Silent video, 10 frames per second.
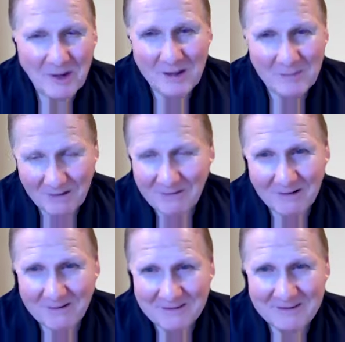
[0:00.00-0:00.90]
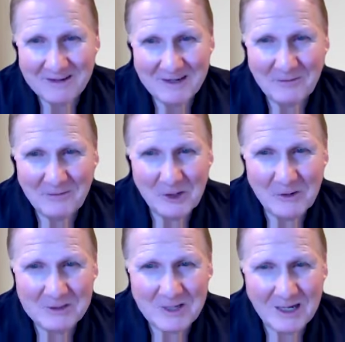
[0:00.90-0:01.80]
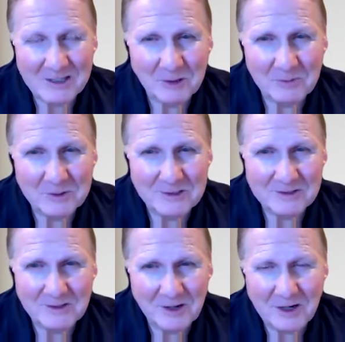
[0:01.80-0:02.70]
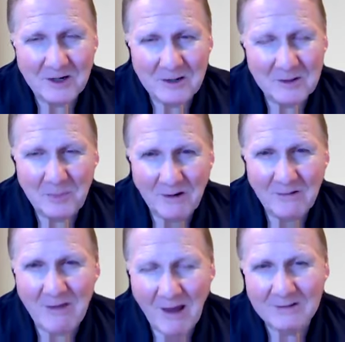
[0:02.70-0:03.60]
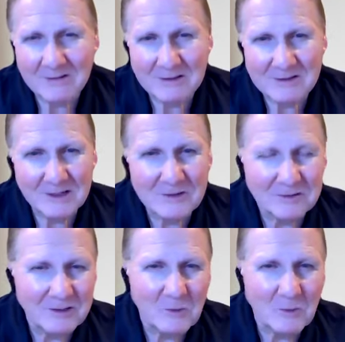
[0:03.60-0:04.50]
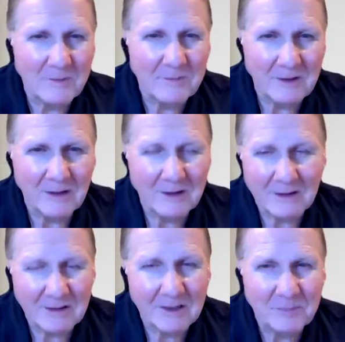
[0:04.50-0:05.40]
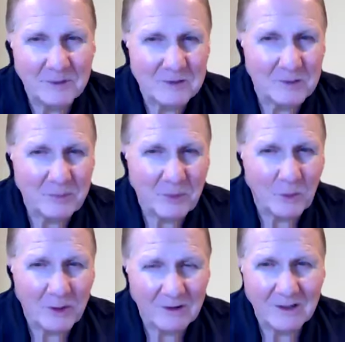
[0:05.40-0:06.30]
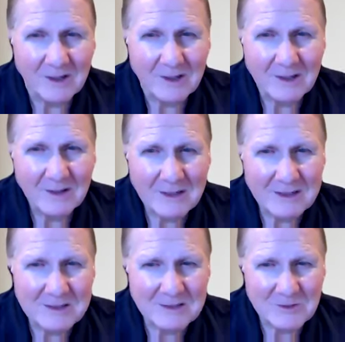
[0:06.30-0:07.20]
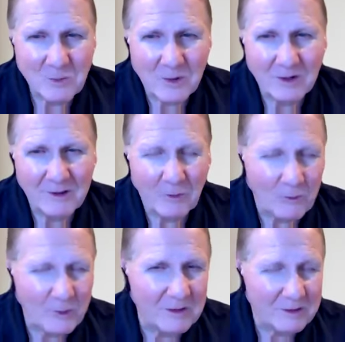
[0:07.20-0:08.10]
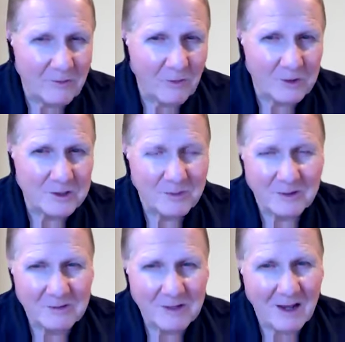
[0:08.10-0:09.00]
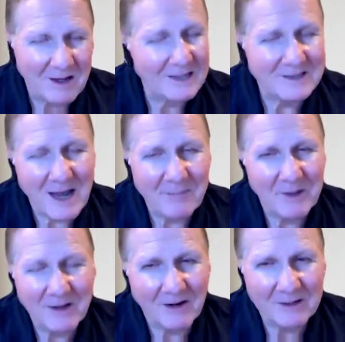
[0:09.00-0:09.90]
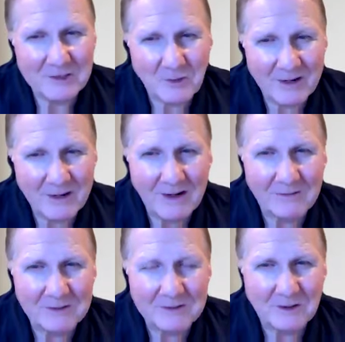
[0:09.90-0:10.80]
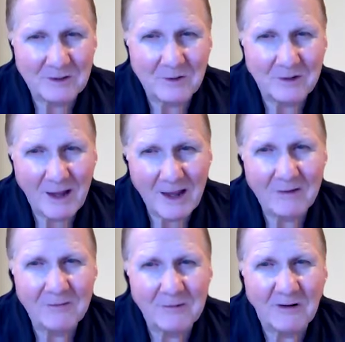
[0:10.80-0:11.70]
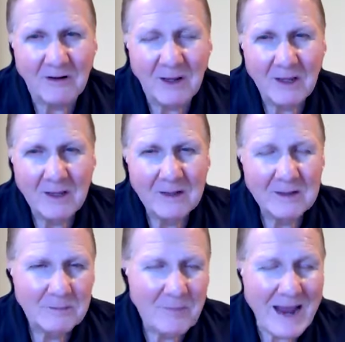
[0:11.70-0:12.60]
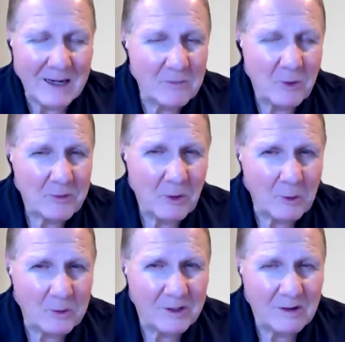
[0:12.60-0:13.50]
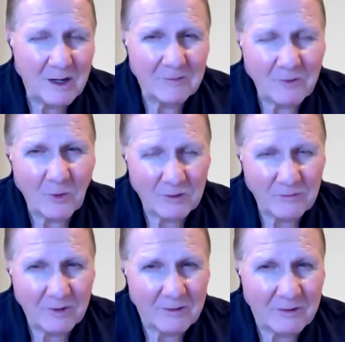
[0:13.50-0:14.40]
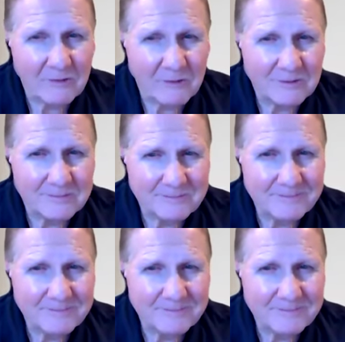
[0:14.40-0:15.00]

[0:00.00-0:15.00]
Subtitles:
you didn't pay them anything, okay, for US tax purposes. And they're going to compare that to essentially to what the company is reporting. That's one of their real enforcement hot topic areas right now, is they're going after backup withholding on foreign vendors.